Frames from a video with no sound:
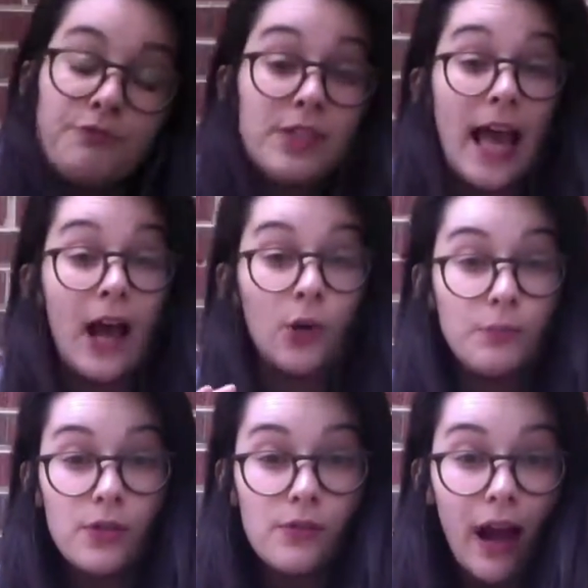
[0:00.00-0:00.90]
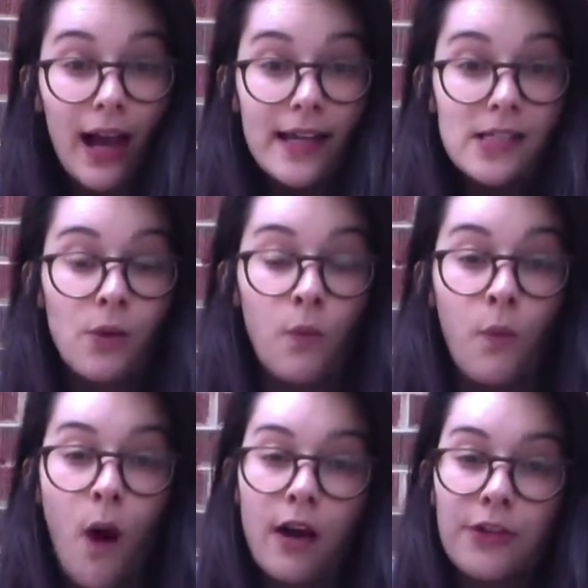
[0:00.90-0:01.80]
to help you guys
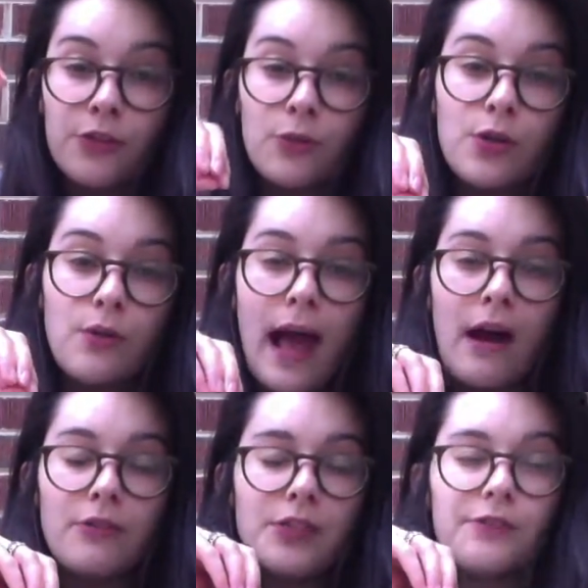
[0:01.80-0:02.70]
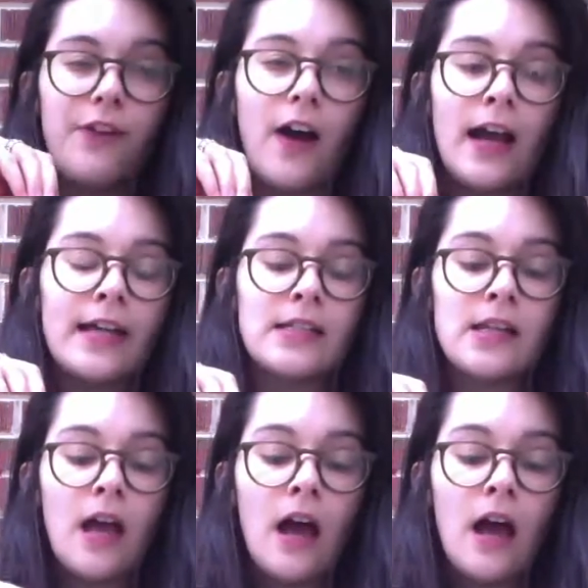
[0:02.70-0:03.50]
walk through how to find